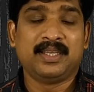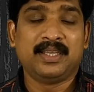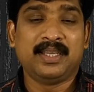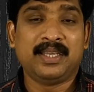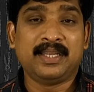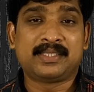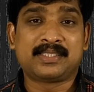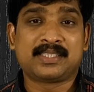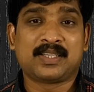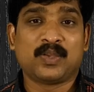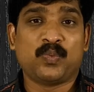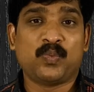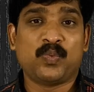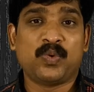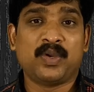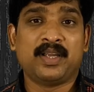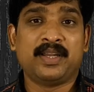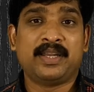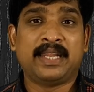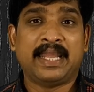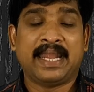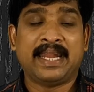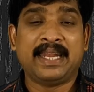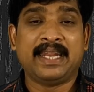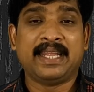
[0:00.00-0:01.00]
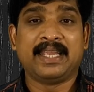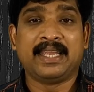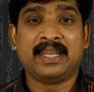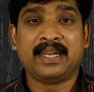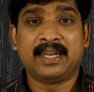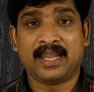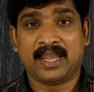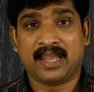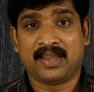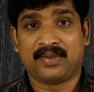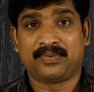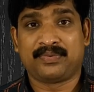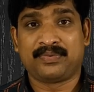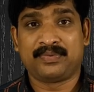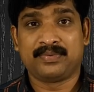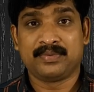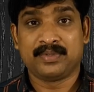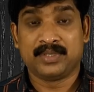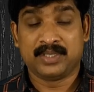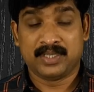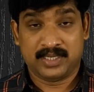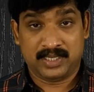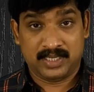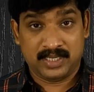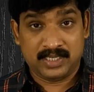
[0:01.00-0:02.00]
It's a word ending in F.
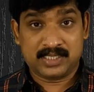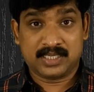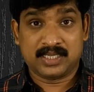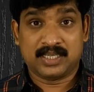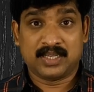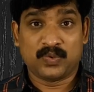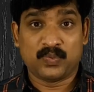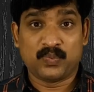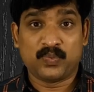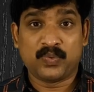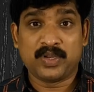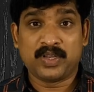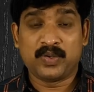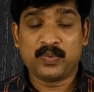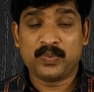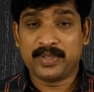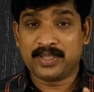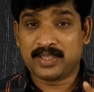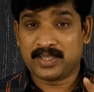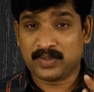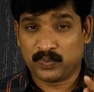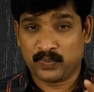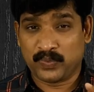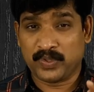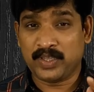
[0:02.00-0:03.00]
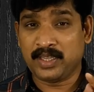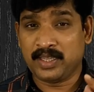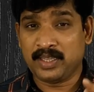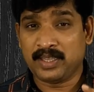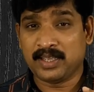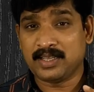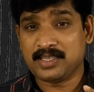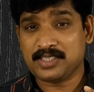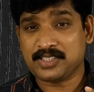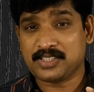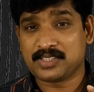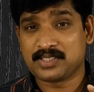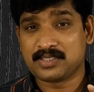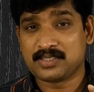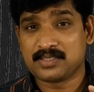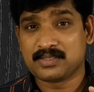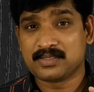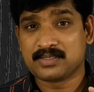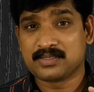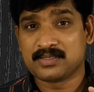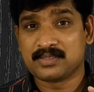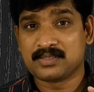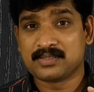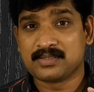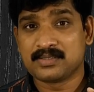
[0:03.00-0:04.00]
Is it a word with VES?
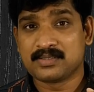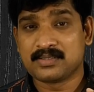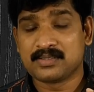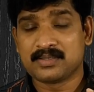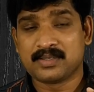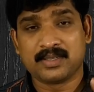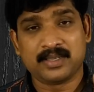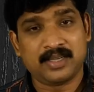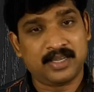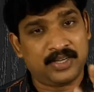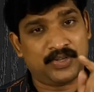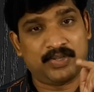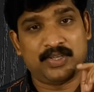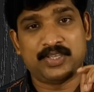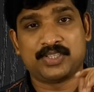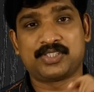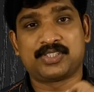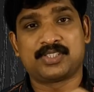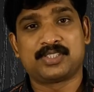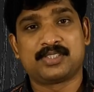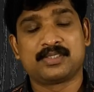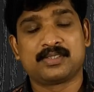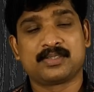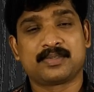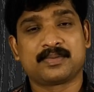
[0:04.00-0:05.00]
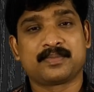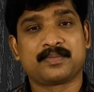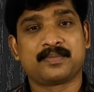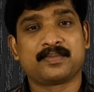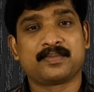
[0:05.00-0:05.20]
It is.